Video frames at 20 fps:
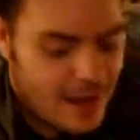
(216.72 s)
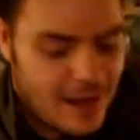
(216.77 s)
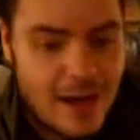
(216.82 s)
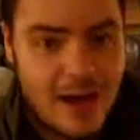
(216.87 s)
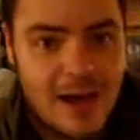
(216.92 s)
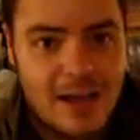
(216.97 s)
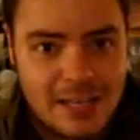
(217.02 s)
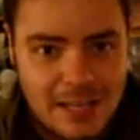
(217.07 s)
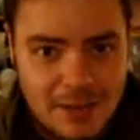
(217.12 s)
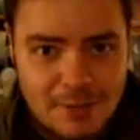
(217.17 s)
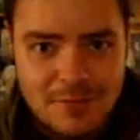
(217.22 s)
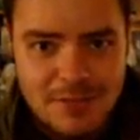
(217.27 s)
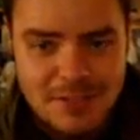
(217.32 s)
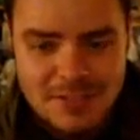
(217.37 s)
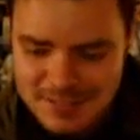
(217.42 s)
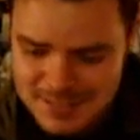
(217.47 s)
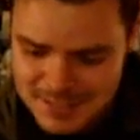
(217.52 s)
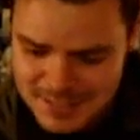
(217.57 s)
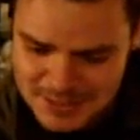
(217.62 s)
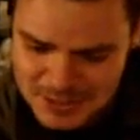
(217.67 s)
I love this,
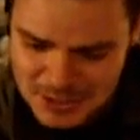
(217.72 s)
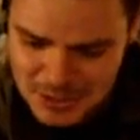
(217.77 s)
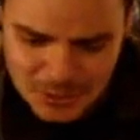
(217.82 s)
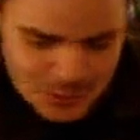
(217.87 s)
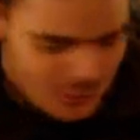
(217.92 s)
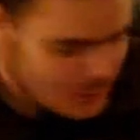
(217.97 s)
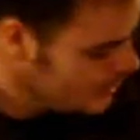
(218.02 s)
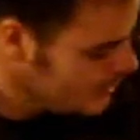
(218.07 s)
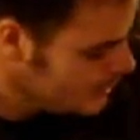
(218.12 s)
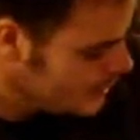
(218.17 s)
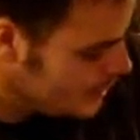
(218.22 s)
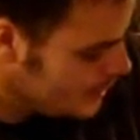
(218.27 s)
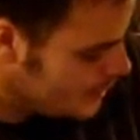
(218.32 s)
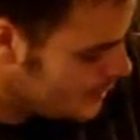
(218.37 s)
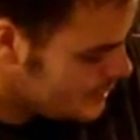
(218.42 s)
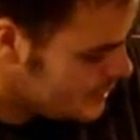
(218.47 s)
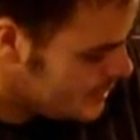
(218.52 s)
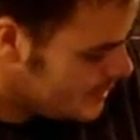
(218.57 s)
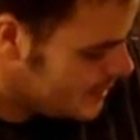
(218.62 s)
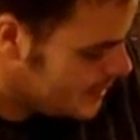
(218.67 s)
such a cool little
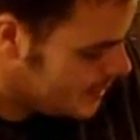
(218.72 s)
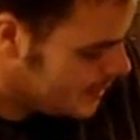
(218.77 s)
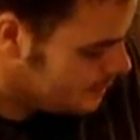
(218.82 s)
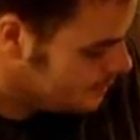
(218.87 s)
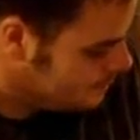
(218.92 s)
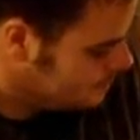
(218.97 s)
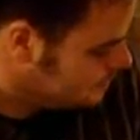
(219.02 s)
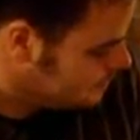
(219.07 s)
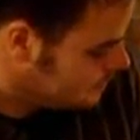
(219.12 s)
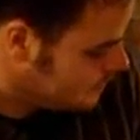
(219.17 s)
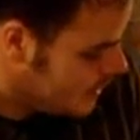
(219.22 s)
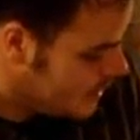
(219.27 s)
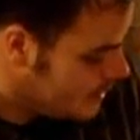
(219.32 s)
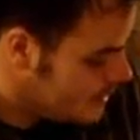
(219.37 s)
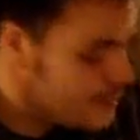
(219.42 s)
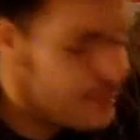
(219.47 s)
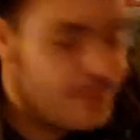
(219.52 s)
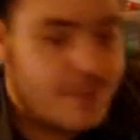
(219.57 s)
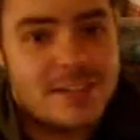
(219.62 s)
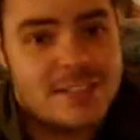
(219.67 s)
idea and
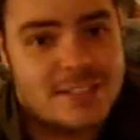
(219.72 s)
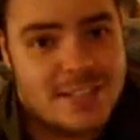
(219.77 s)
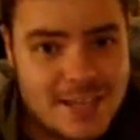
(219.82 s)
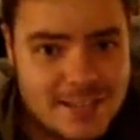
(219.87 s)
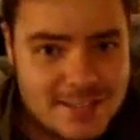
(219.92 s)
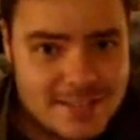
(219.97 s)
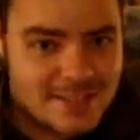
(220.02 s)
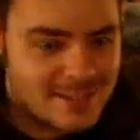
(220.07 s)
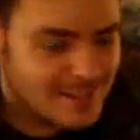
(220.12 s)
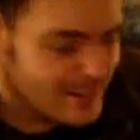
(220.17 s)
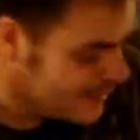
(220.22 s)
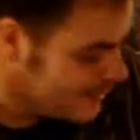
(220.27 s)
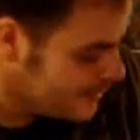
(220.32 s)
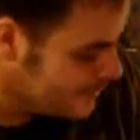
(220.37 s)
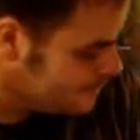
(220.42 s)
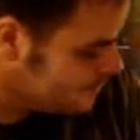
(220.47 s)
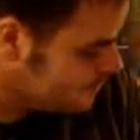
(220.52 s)
they're fantastic.